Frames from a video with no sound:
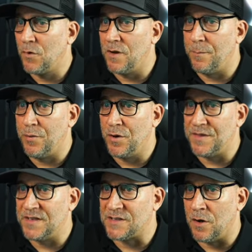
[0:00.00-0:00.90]
we're going to
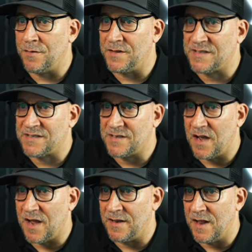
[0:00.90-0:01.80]
put this on the
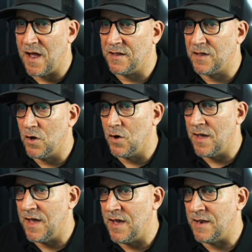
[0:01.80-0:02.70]
side. Now I could go
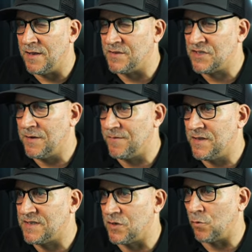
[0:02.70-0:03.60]
ahead and shift
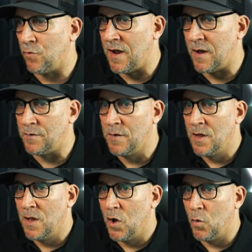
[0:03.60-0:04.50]
this around.
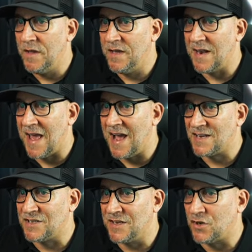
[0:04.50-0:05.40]
We could
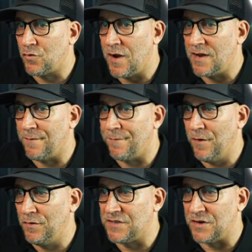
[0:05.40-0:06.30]
actually create a
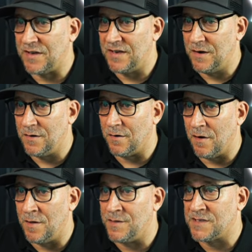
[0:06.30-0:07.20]
filter here
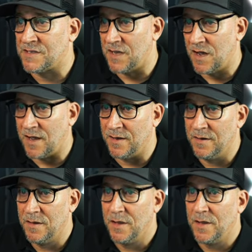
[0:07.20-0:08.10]
on the side.
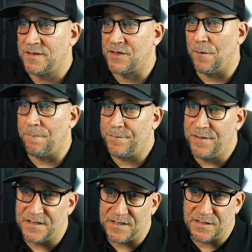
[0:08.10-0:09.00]
So
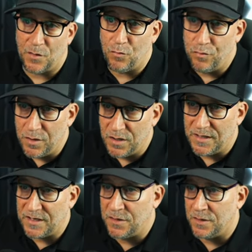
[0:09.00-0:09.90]
this is a
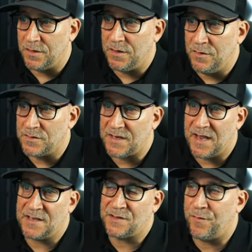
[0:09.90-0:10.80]
really good use
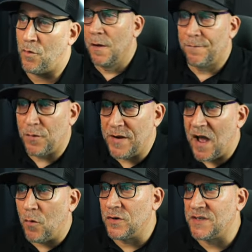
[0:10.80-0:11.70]
case for it. For
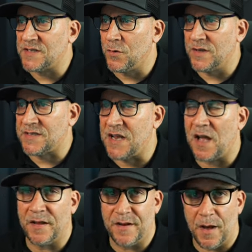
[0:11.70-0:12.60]
now, we're just going to
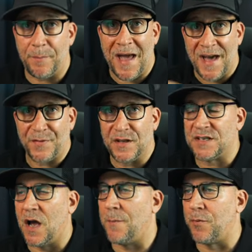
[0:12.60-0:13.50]
style it up at the
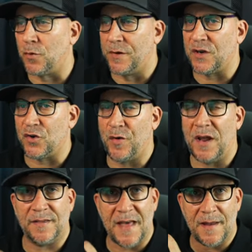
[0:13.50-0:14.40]
top. We're going to
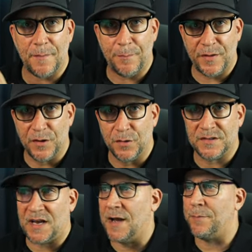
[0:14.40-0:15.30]
create that pill
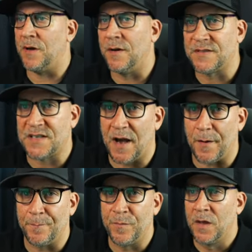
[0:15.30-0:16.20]
type of
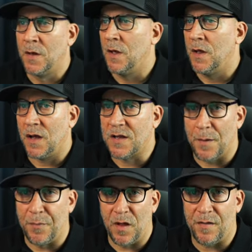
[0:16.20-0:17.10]
style. A
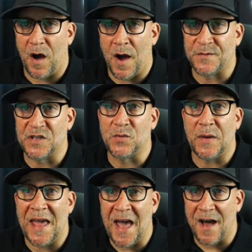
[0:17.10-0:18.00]
couple of the options
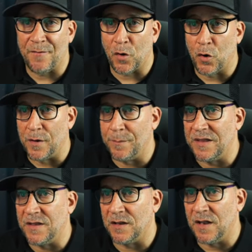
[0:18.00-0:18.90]
we have are going to
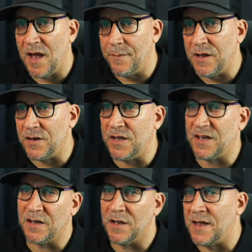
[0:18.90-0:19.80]
be the alignment. You
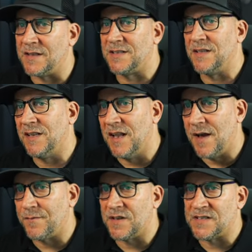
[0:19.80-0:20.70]
could align it to the
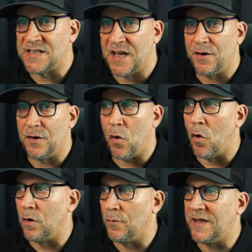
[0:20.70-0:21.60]
left, center,
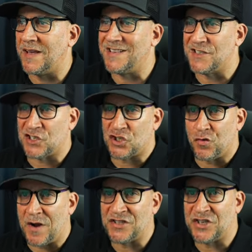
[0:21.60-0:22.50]
or we could
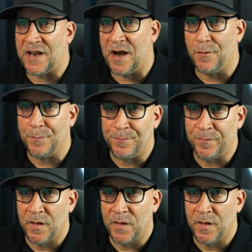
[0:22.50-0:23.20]
stretch it out.